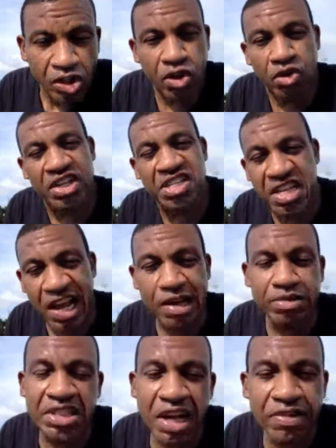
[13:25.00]
So the
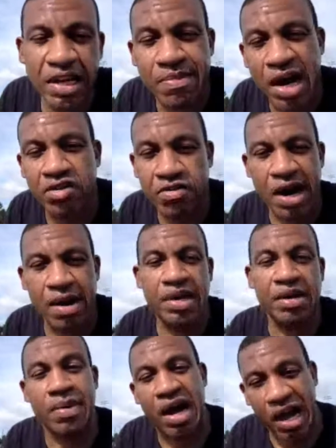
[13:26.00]
same stuff that my
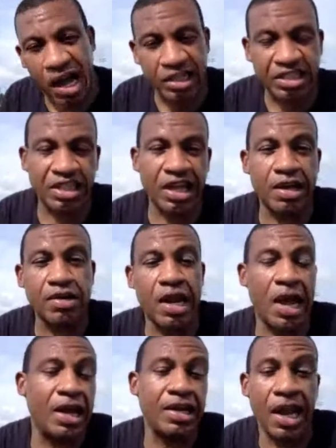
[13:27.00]
grandma and my auntie
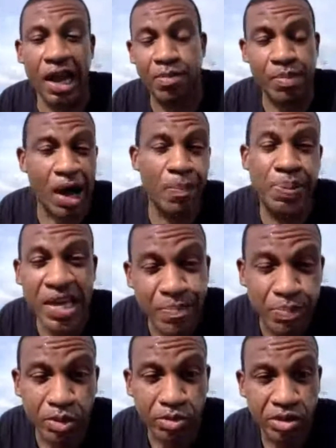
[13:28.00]
and my
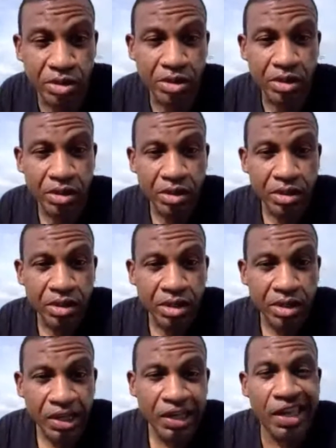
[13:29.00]
peoples
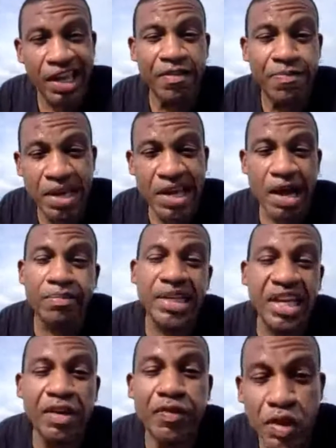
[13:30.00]
give me, I'm
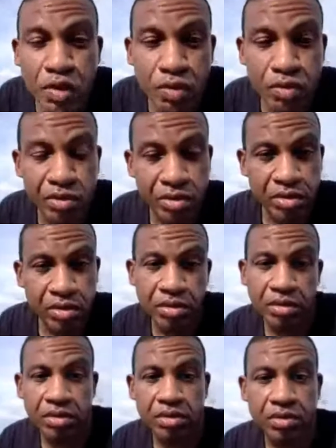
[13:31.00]
going to give you.
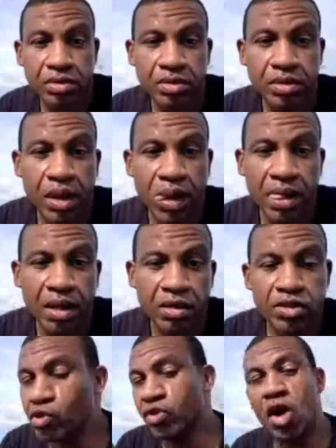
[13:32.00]

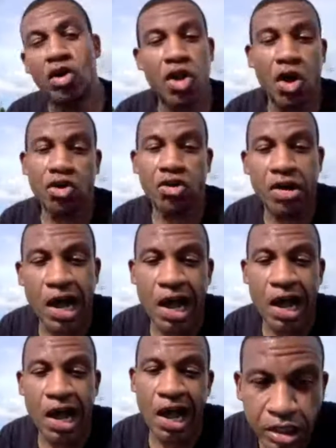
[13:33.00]
You no longer a
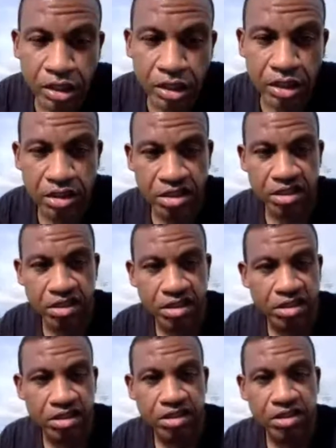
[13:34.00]
hyena.
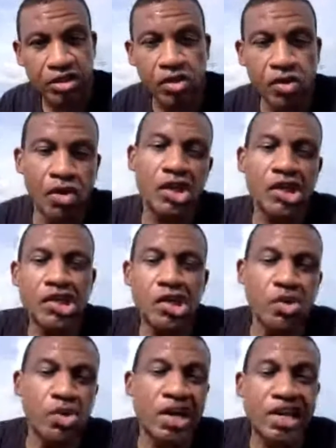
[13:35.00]

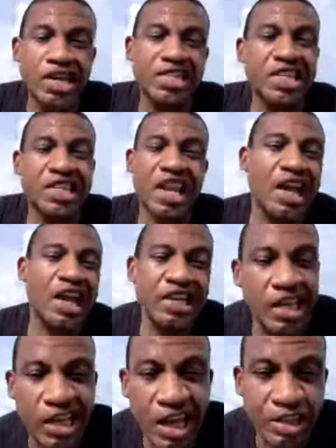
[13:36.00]
You in this Lion
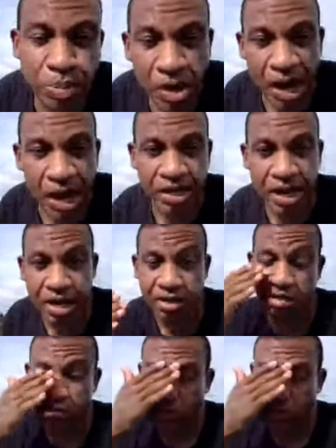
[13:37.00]
King of Kings pride now.